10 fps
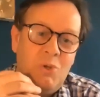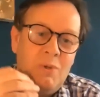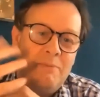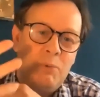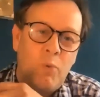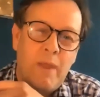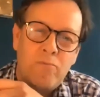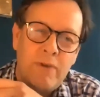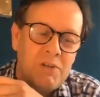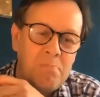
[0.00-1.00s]
and with all their
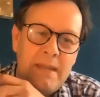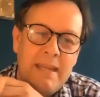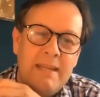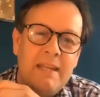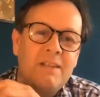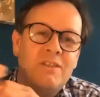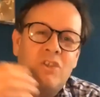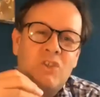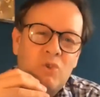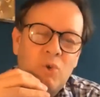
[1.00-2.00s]
rich meanings and
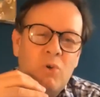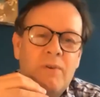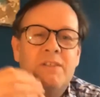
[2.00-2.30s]
stories,